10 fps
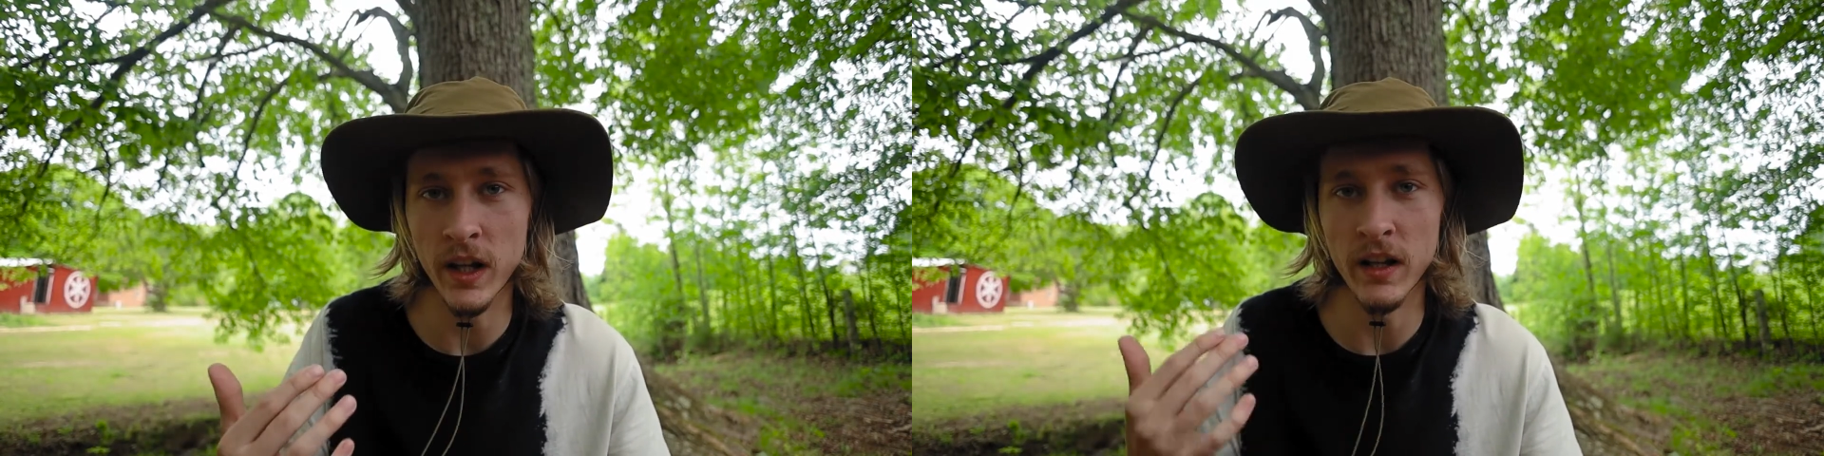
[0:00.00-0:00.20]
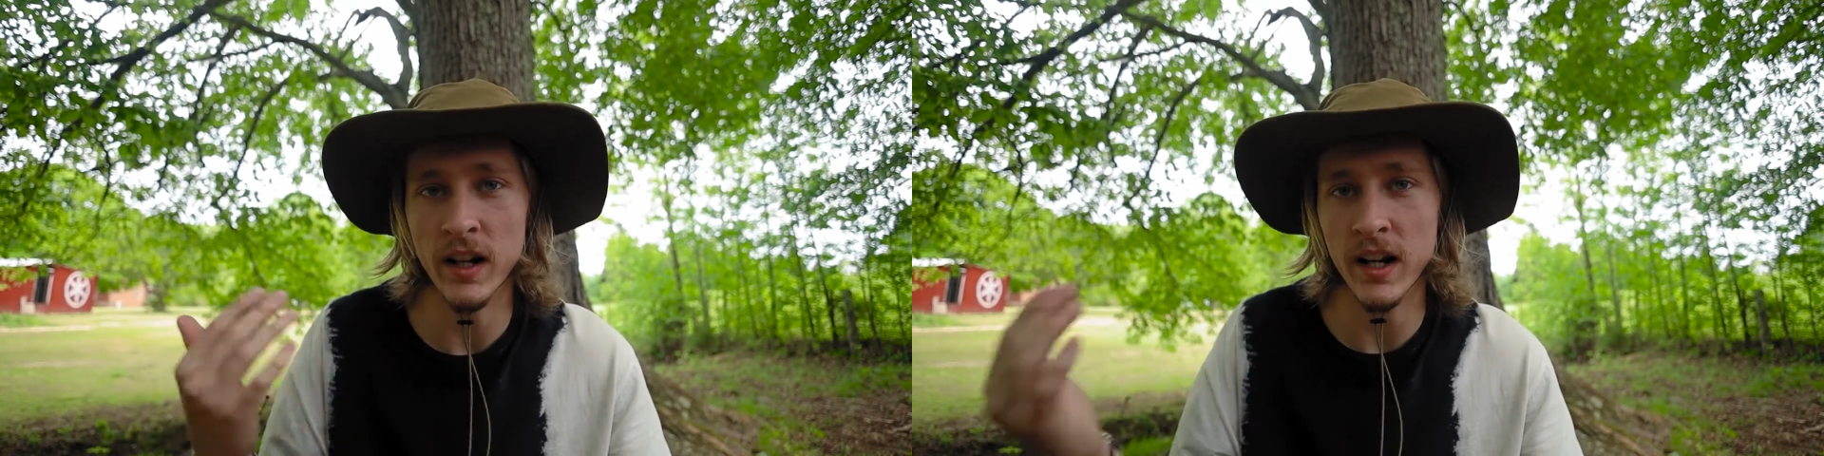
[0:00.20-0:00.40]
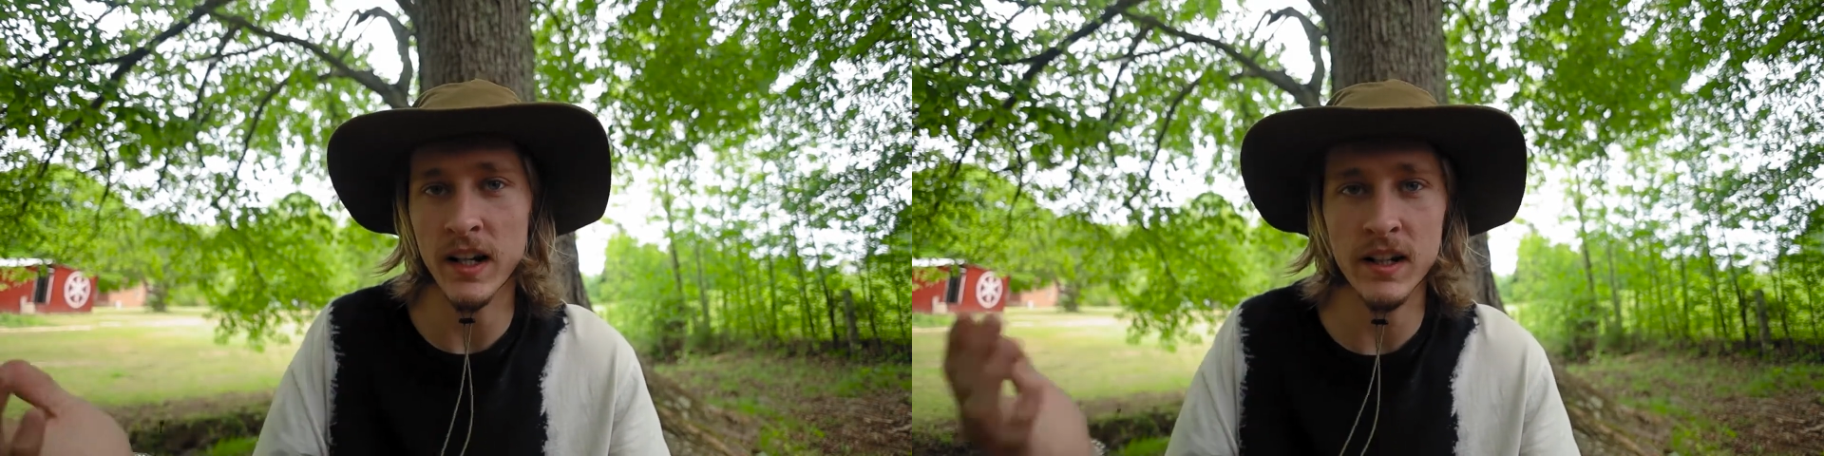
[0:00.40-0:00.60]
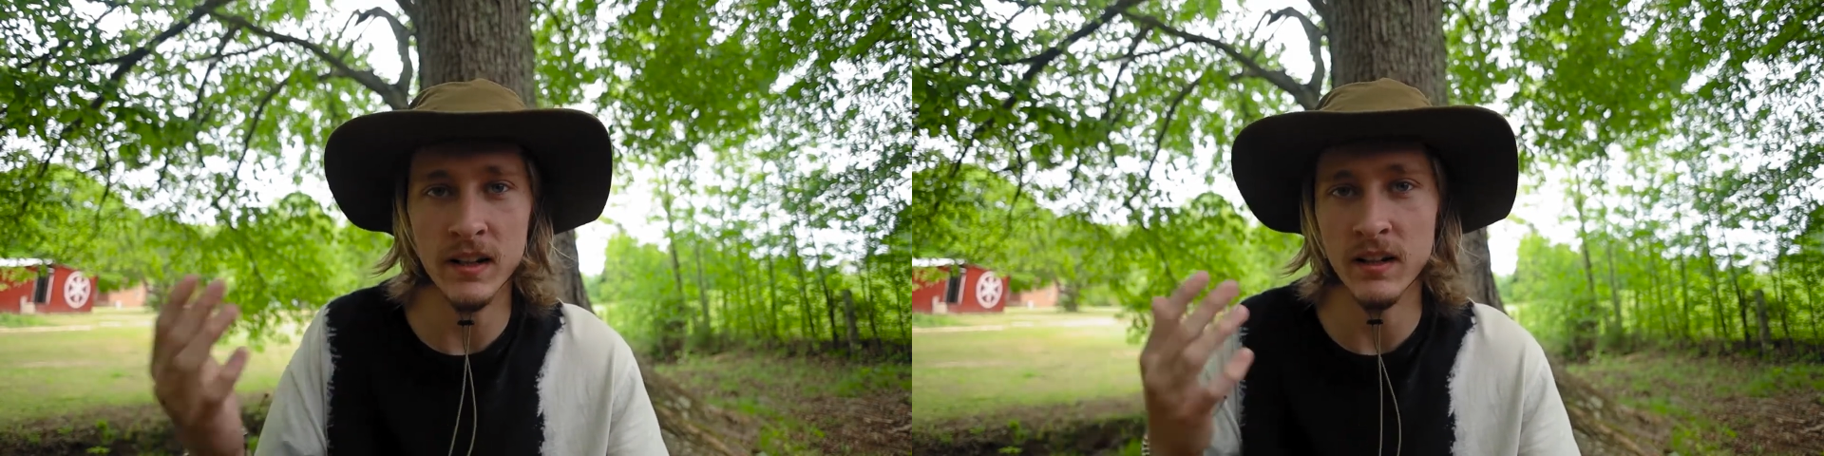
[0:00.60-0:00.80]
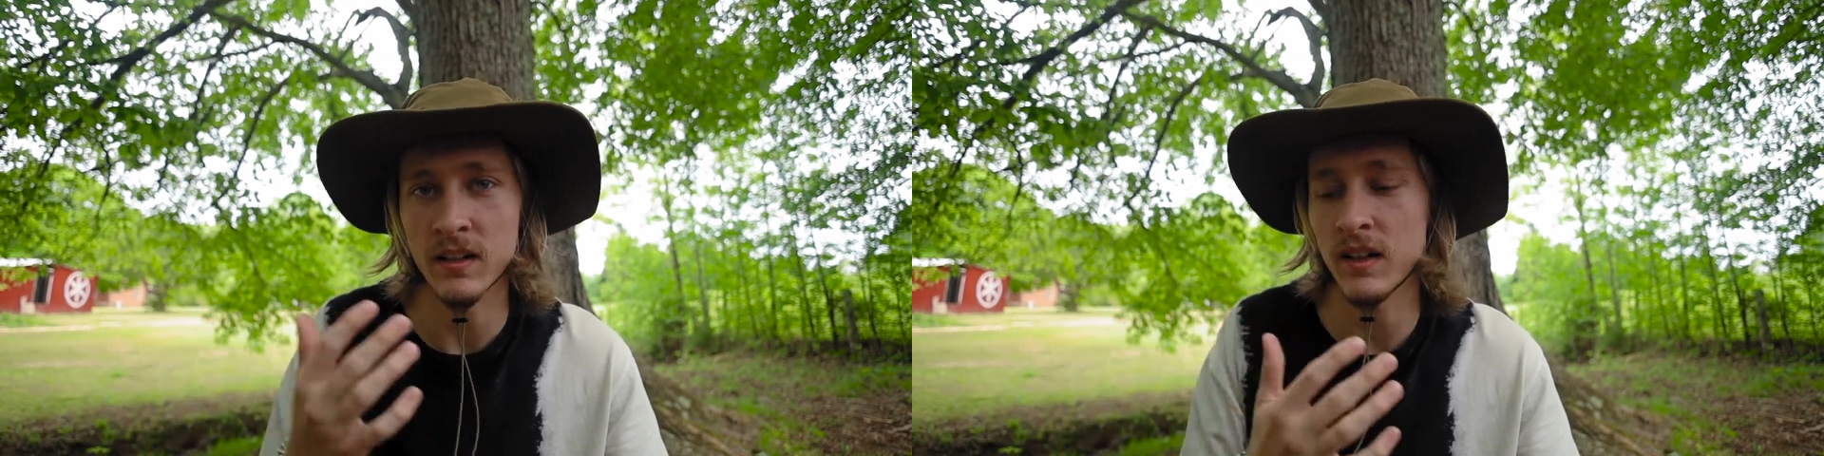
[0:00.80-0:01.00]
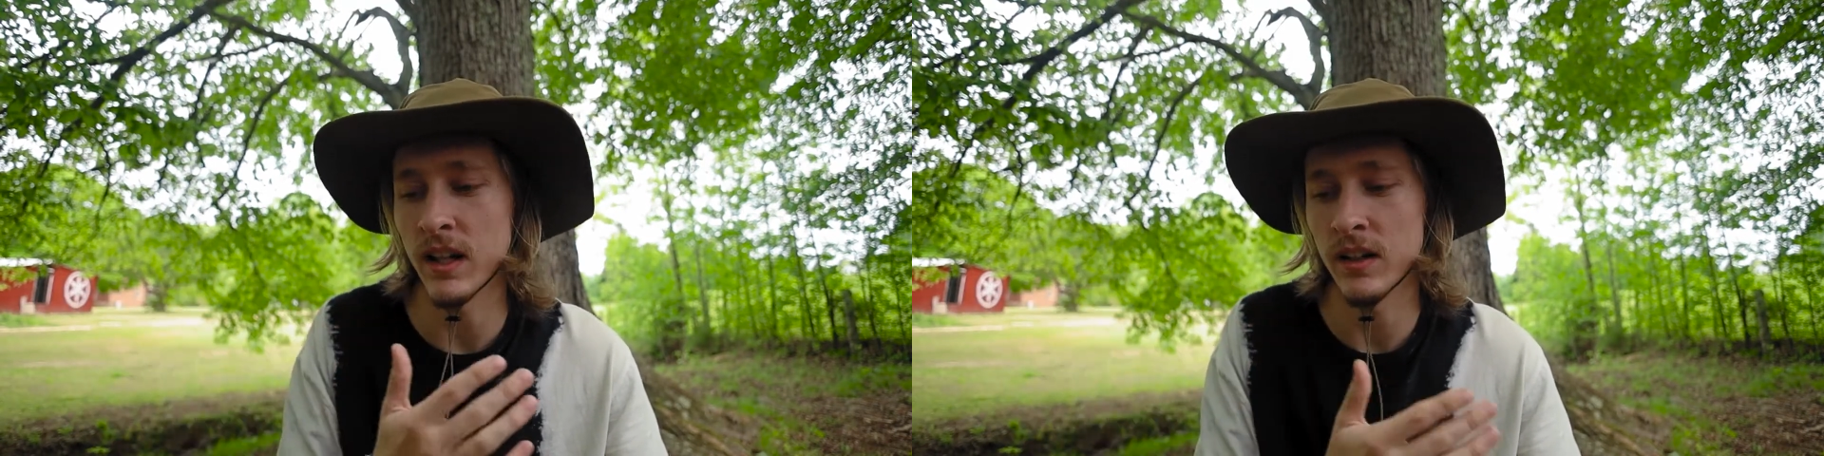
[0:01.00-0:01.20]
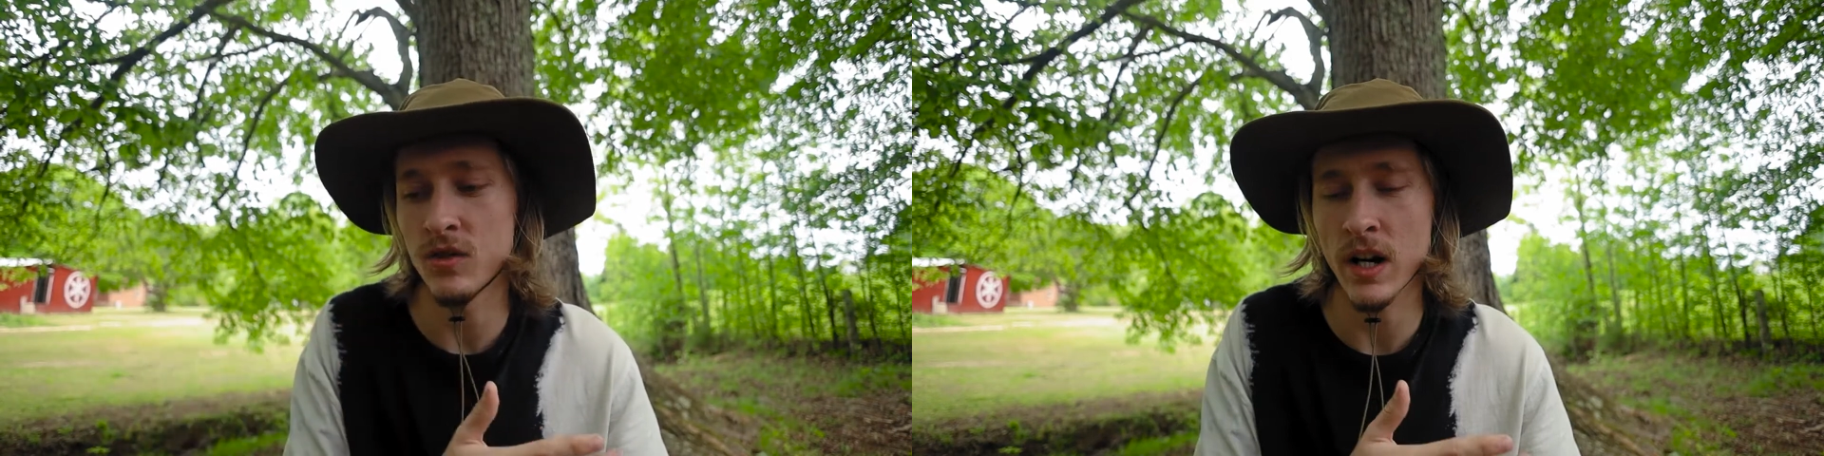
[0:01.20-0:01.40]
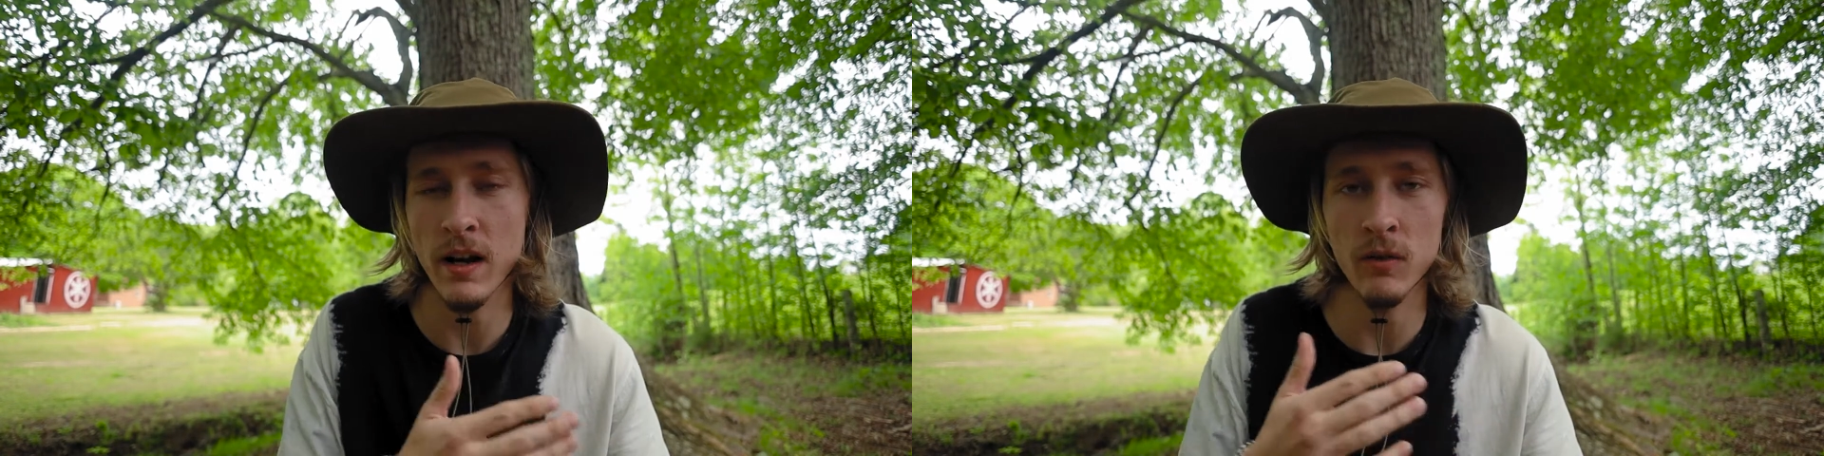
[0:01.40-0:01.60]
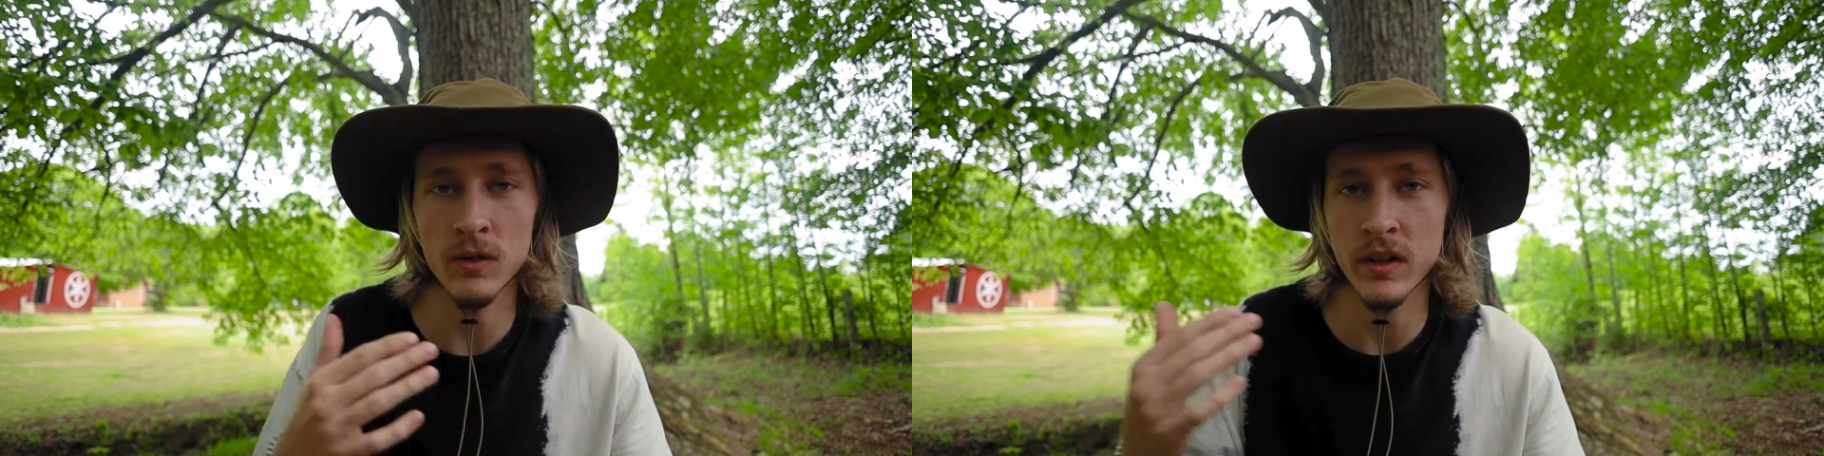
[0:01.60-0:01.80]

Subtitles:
and hike and travel